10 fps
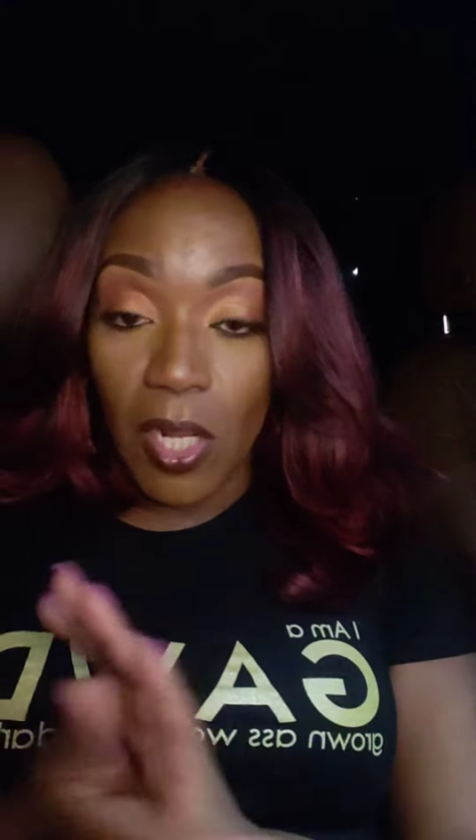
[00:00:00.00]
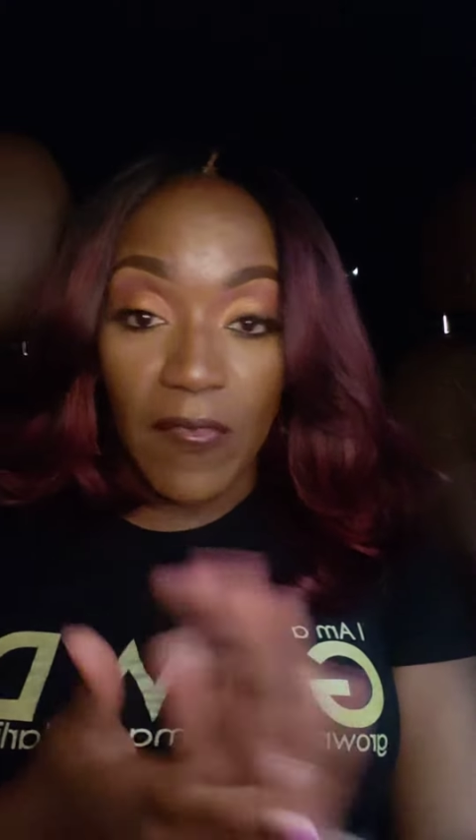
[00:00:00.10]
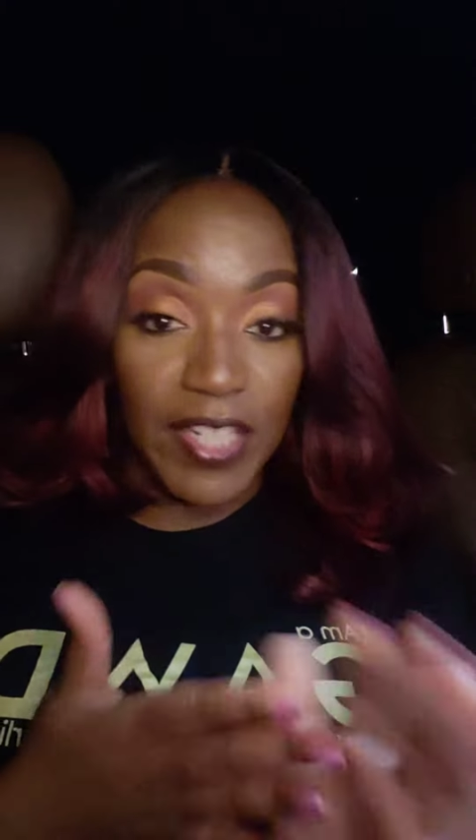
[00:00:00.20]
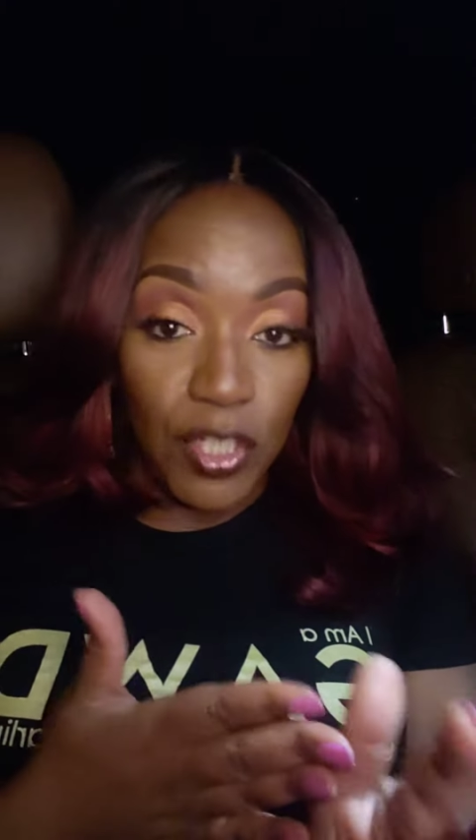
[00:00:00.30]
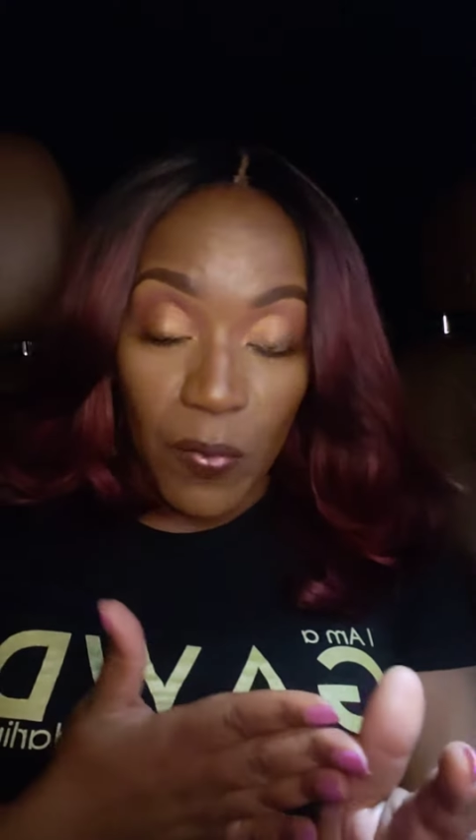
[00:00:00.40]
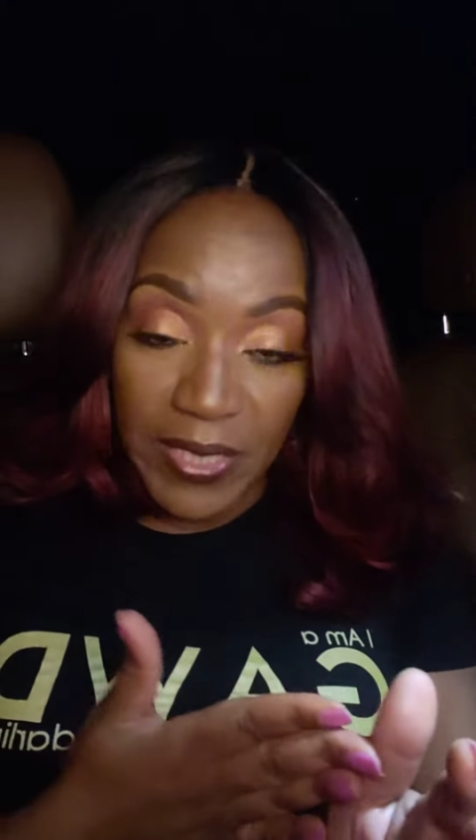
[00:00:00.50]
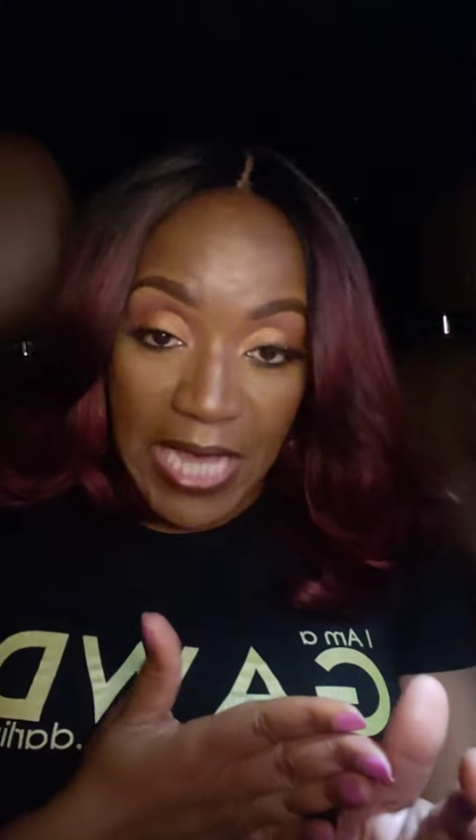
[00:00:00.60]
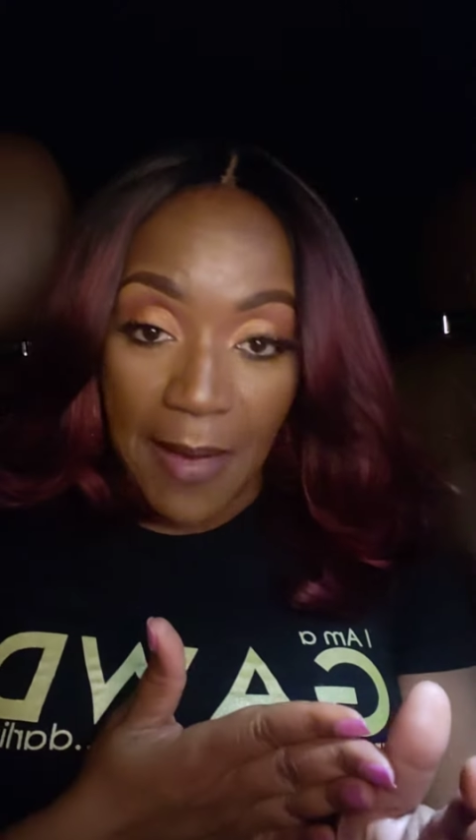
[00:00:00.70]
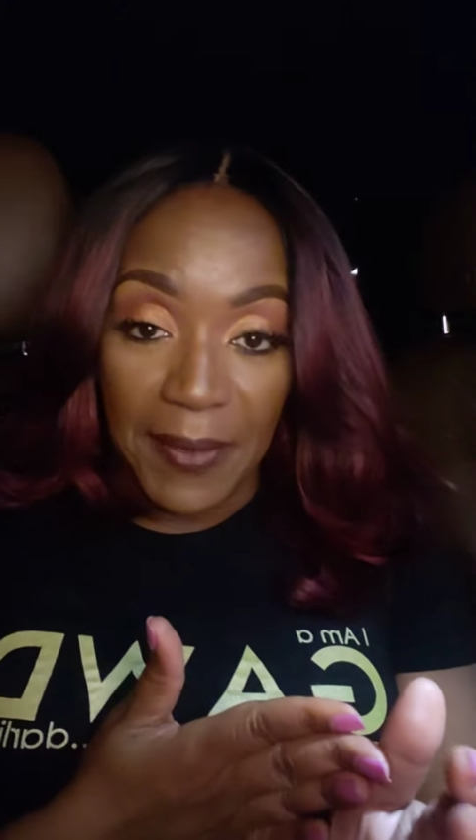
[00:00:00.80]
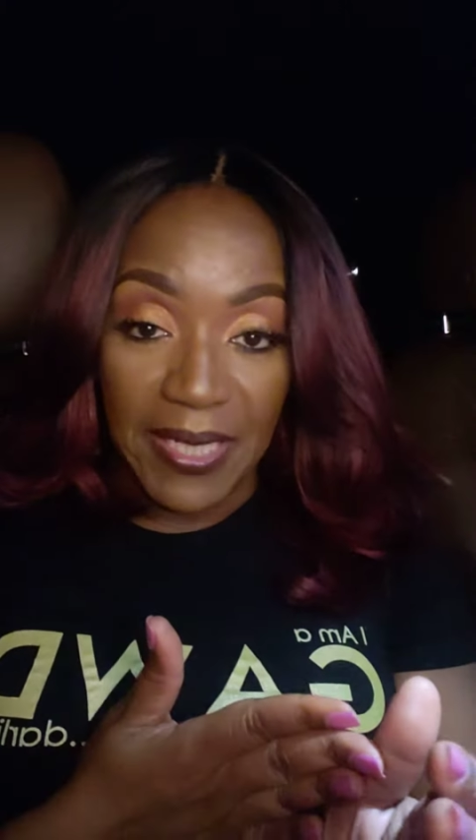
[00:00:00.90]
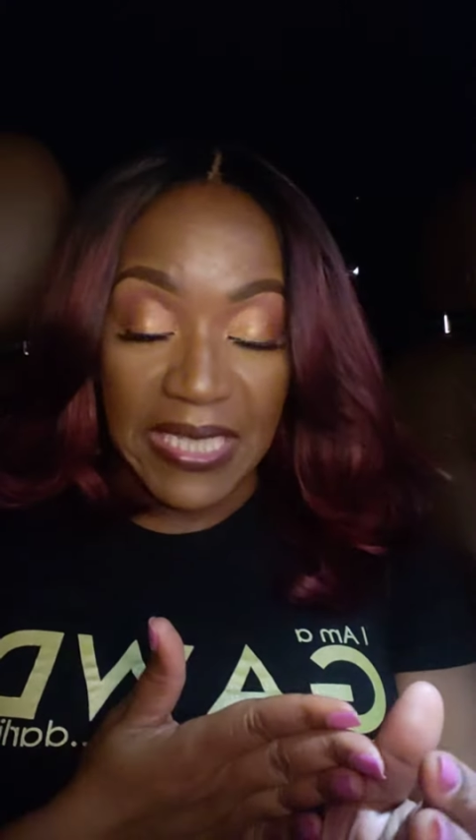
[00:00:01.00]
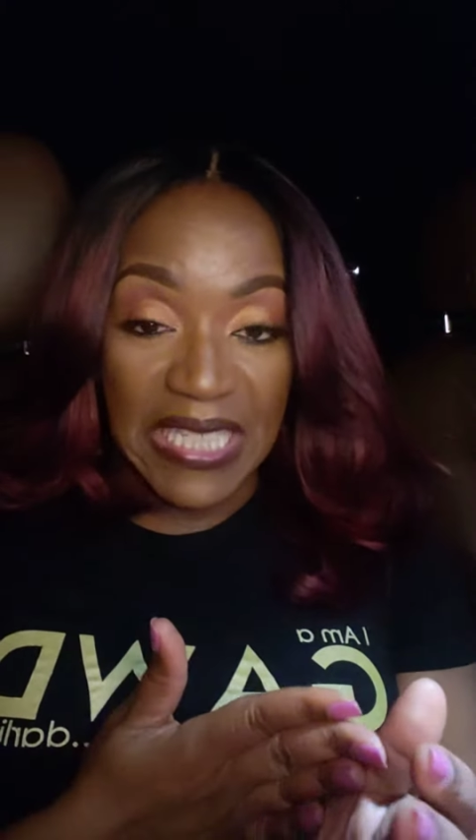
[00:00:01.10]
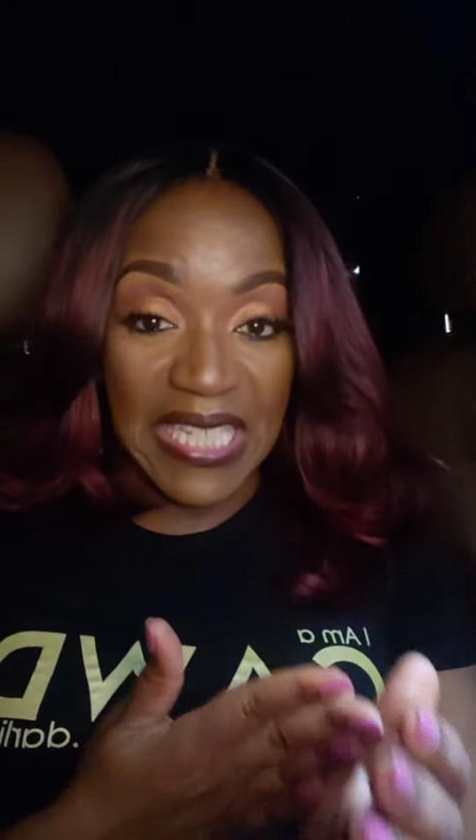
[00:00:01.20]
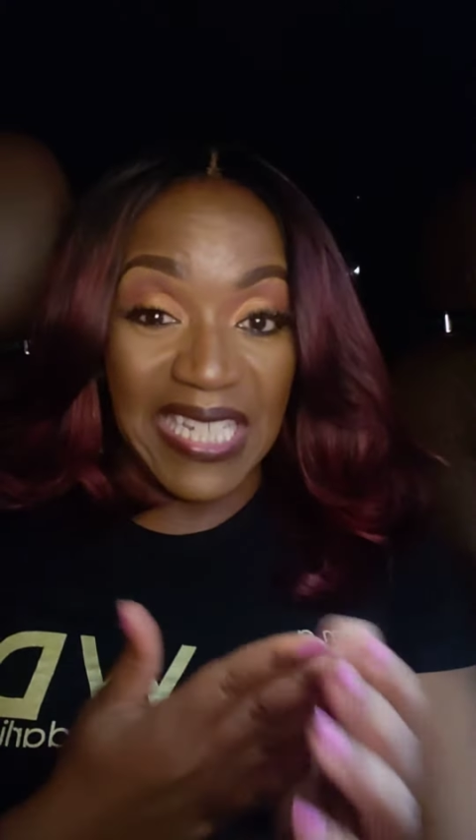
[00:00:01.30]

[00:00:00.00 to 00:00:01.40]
already know what time it is.